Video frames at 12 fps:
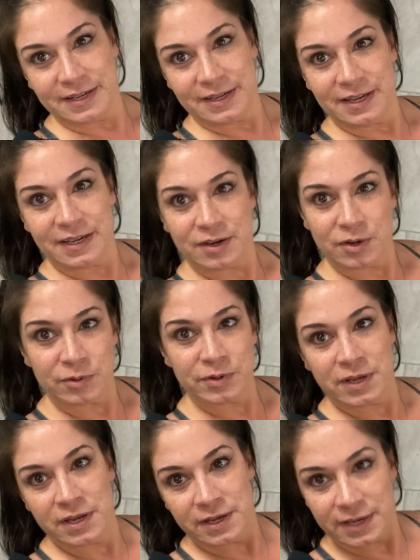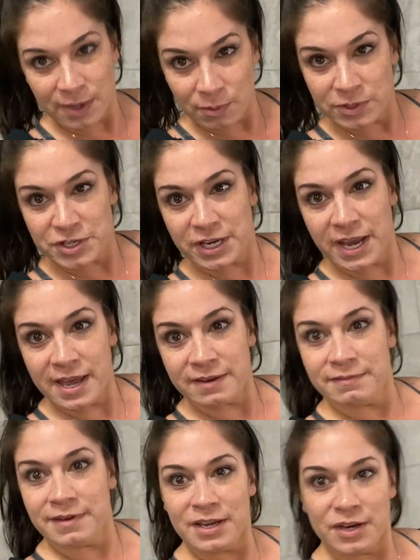you know, you get what you get,
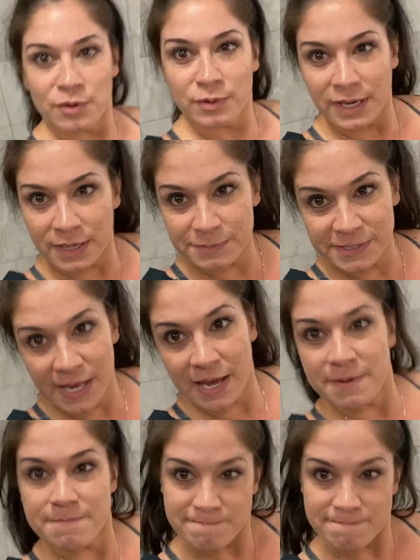and you don't get upset.